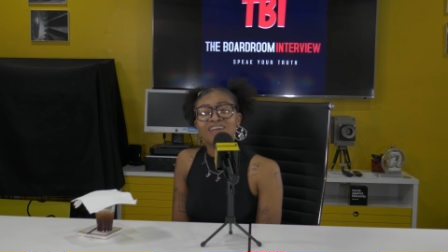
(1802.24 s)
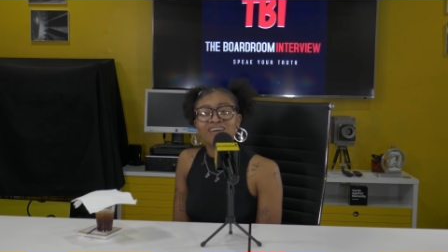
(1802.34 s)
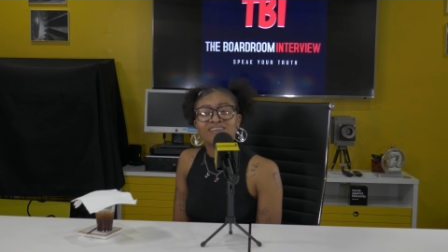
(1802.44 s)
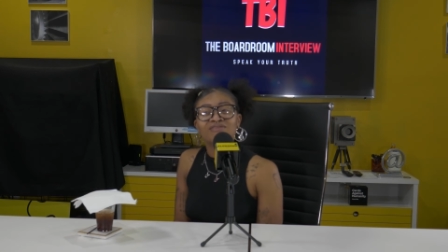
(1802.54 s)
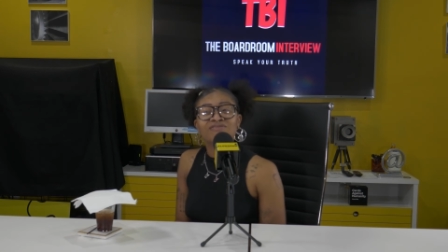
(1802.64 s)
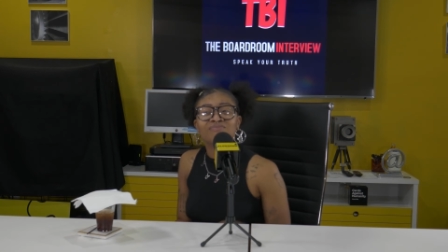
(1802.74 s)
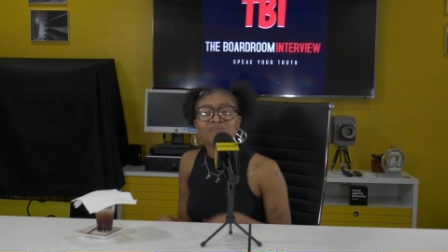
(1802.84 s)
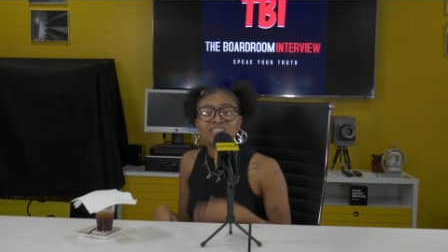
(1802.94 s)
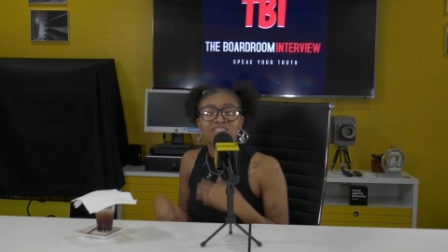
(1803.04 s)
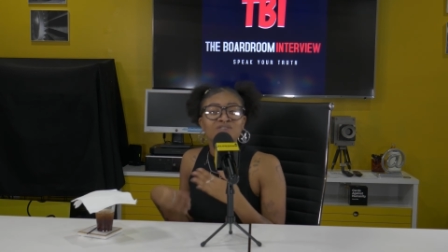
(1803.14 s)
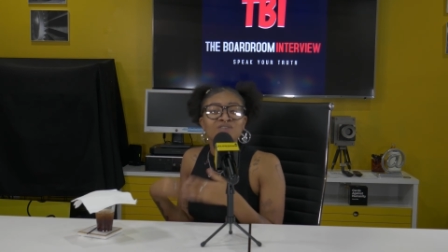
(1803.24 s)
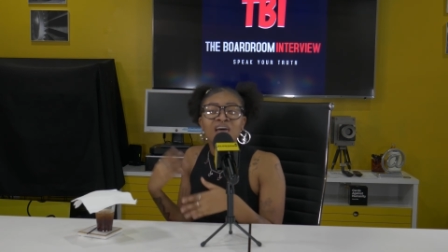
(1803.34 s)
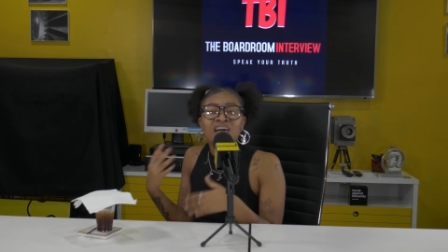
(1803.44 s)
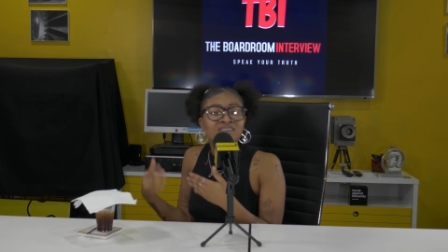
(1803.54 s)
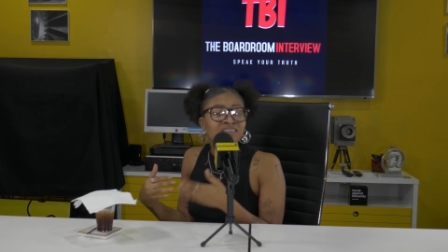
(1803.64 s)
kind of
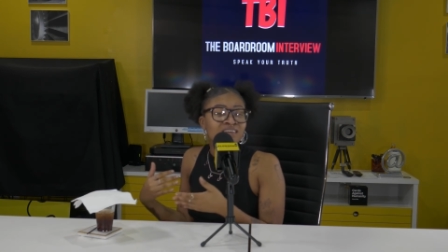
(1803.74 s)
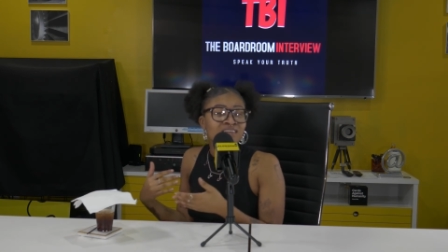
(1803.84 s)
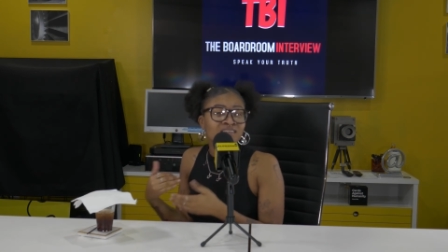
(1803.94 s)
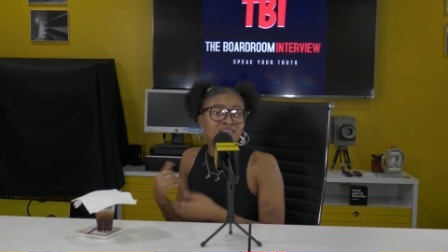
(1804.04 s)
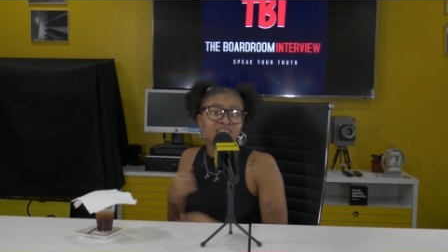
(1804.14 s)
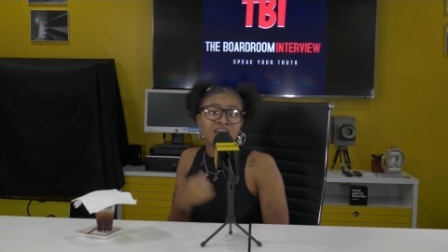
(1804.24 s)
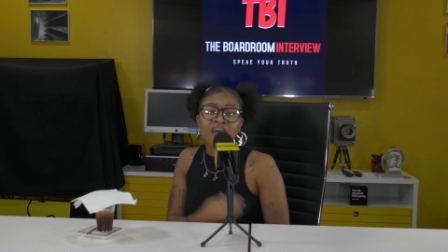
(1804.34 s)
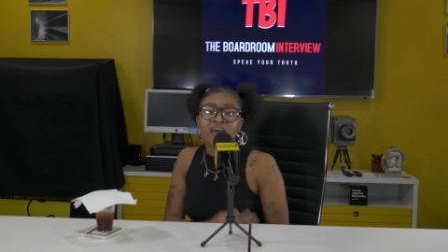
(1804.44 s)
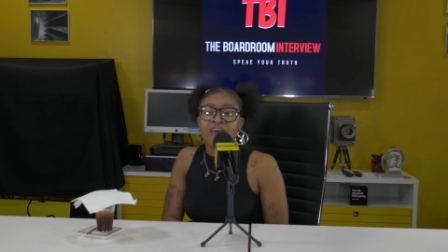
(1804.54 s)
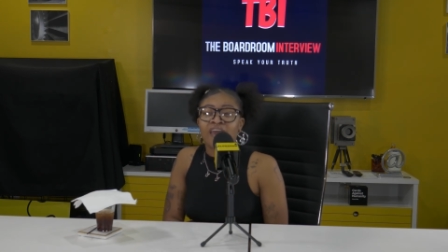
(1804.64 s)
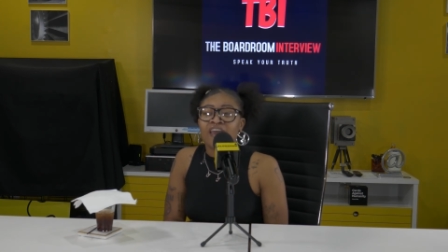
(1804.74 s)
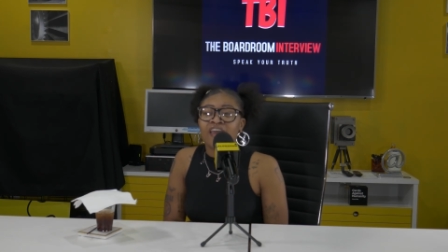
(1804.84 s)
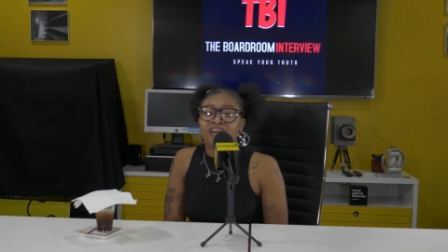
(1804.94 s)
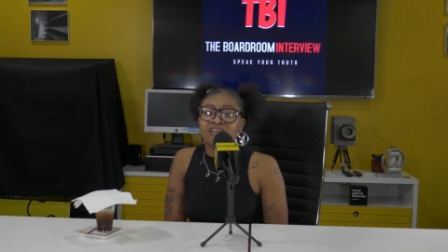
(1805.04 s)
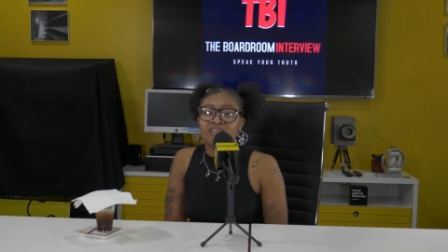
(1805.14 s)
materialize things
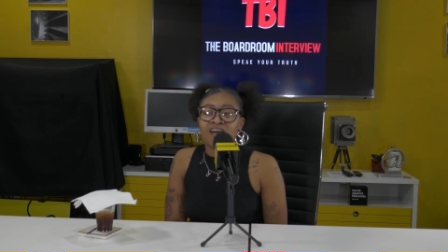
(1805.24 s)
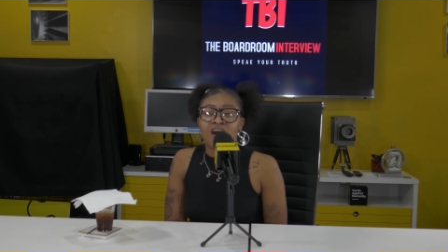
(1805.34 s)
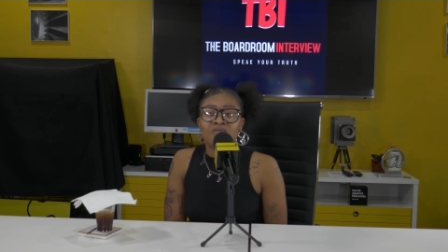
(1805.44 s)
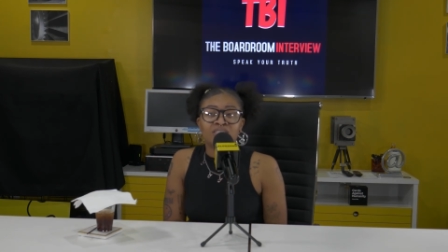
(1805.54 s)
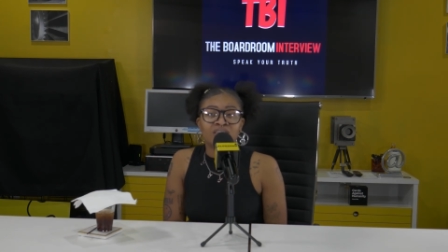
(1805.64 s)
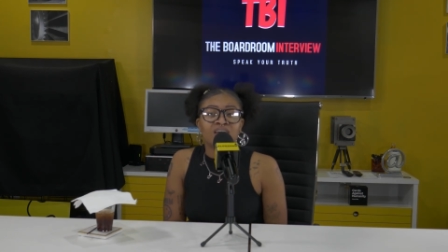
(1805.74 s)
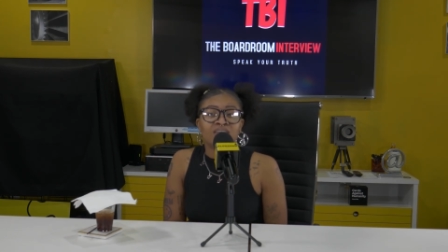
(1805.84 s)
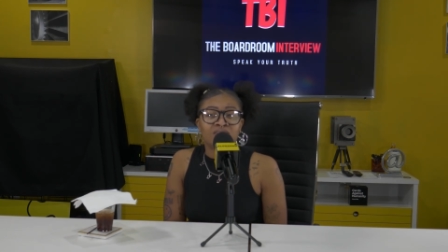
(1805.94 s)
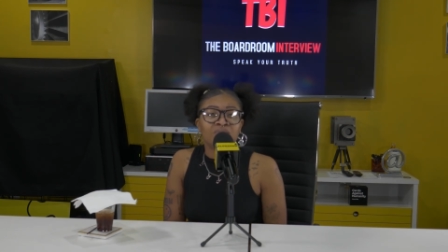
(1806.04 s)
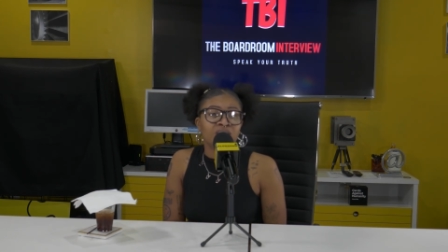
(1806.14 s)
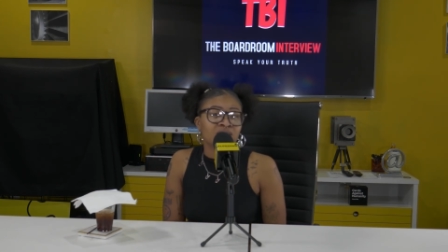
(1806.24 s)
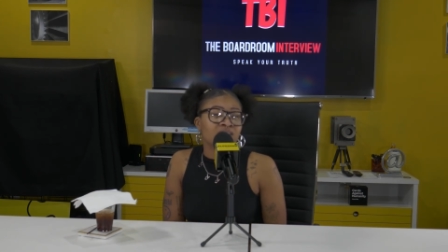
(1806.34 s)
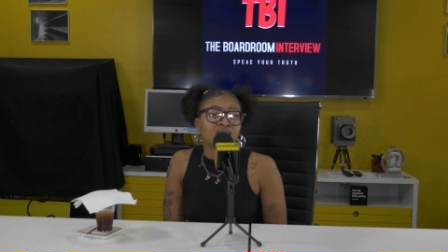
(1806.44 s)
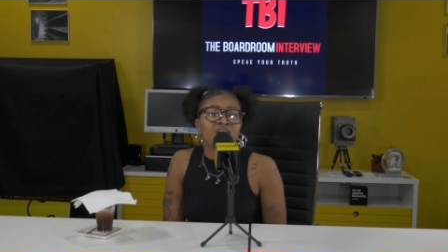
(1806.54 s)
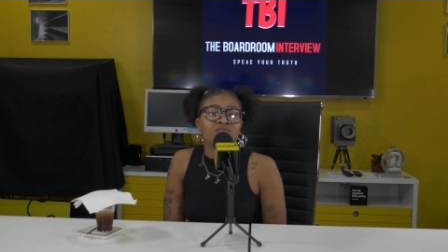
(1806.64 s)
and I would say that's the biggest
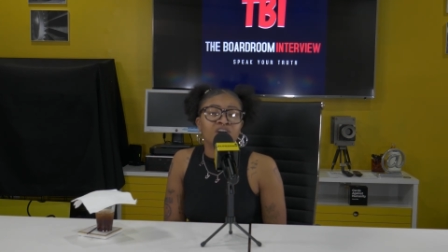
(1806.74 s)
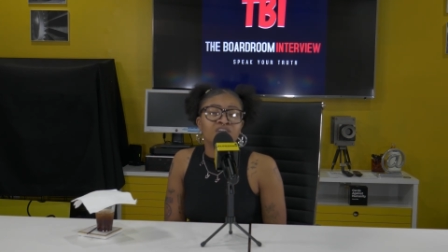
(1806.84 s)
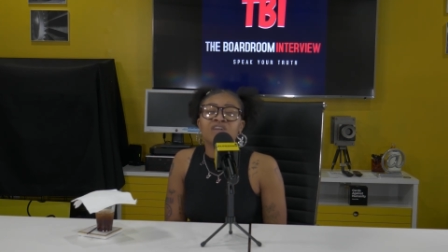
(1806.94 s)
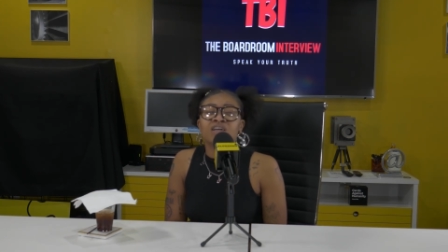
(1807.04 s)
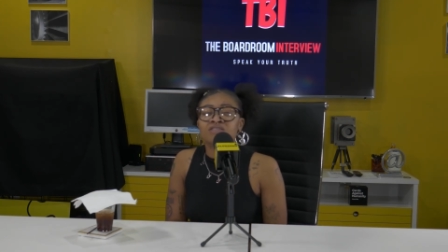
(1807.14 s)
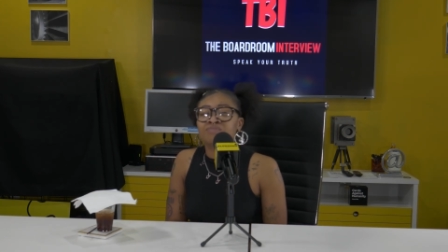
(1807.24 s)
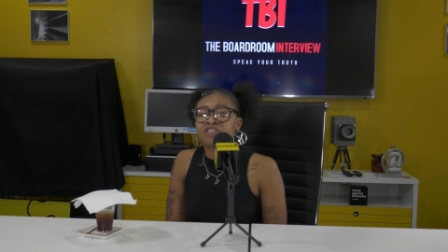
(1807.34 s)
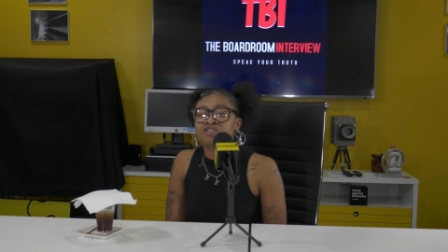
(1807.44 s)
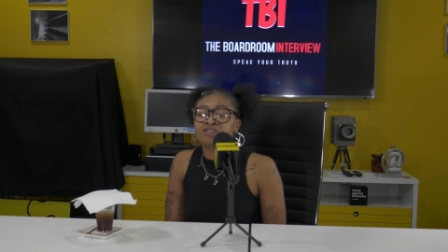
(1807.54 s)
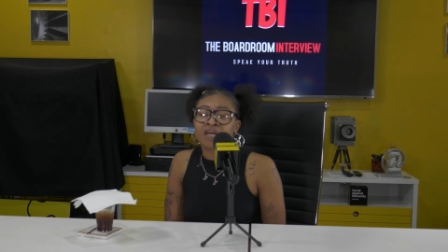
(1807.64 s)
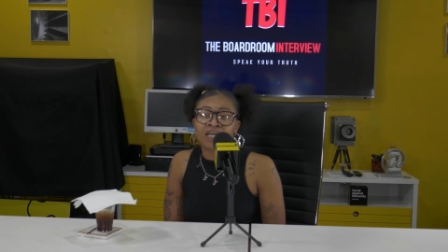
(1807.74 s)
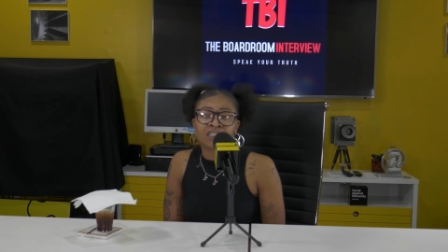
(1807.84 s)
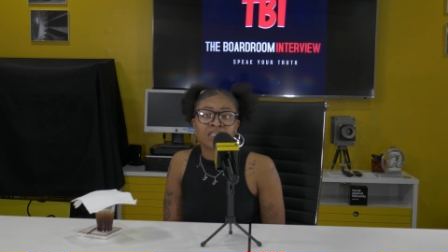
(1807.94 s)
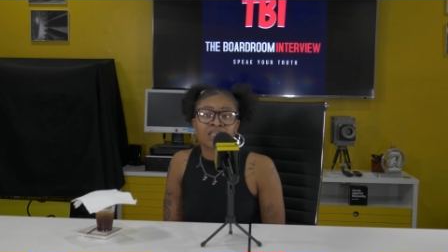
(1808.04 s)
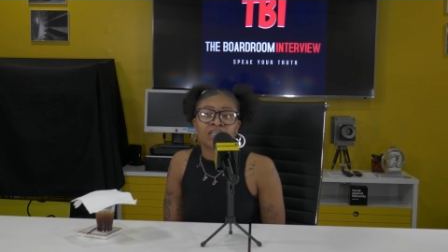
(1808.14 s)
lesson I've learned not to
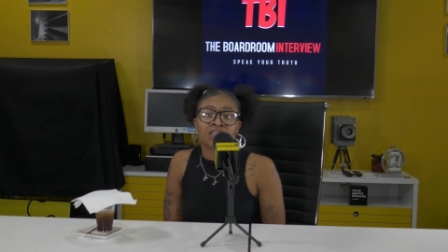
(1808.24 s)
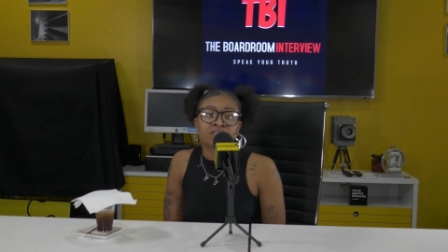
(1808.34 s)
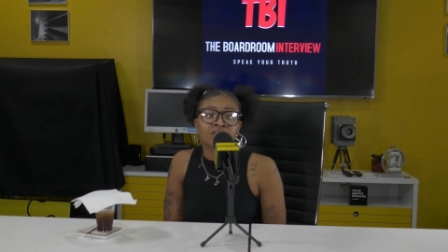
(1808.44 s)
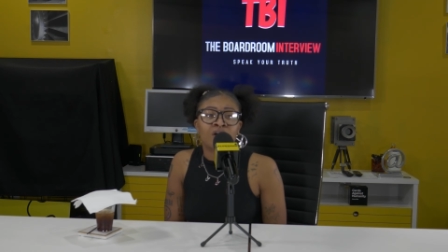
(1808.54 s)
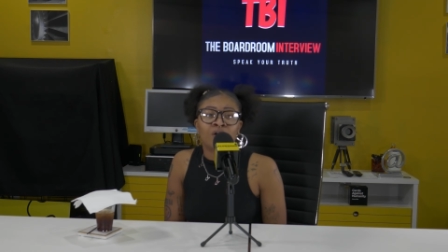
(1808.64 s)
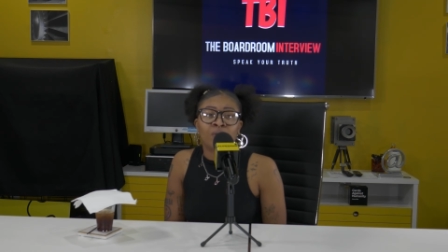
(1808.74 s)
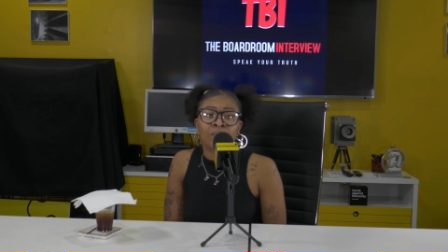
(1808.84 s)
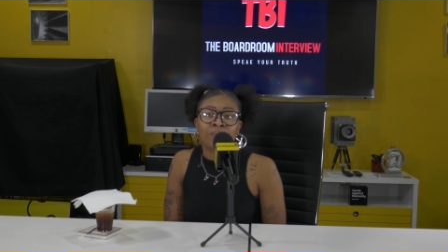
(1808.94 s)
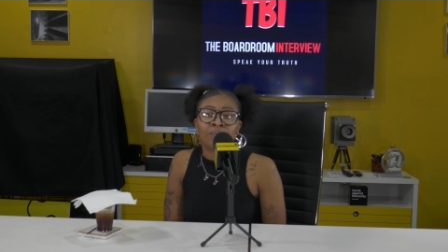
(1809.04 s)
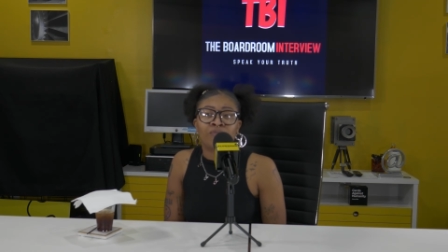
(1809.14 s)
materialize things um,